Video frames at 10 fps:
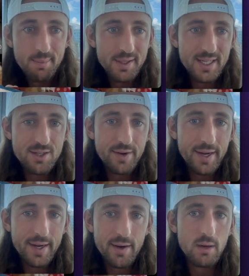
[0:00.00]
But this
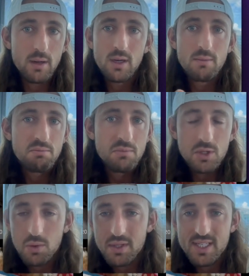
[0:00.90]
right here,
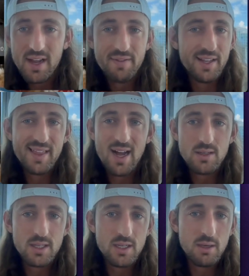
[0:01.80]
doing
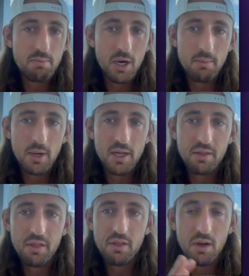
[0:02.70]
70,000 per
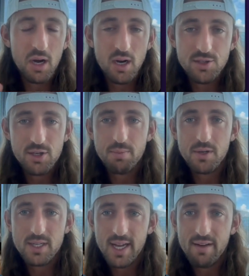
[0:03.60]
month,
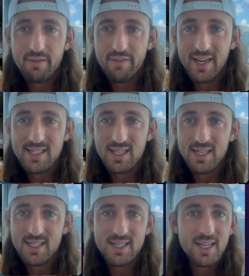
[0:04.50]
100%
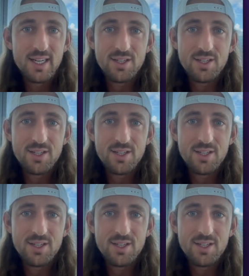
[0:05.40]
faceless,